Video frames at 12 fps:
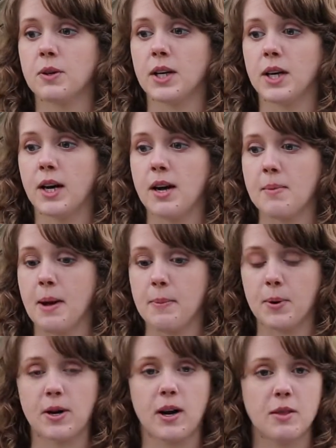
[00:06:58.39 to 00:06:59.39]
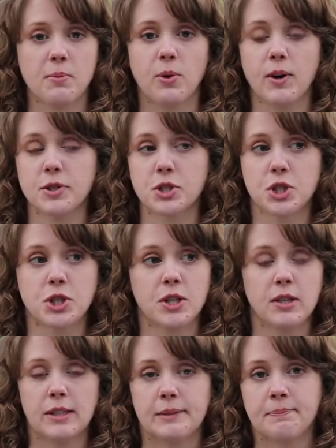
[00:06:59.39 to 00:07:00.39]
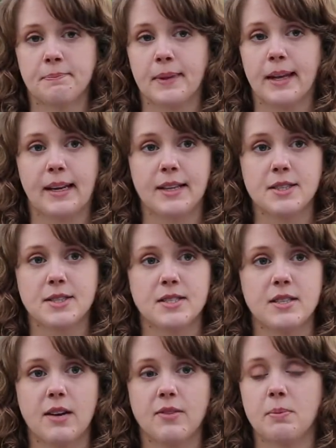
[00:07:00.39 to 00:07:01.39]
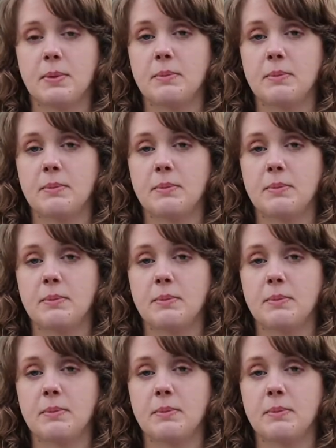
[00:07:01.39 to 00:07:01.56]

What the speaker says: I put it on the porch, and it's never been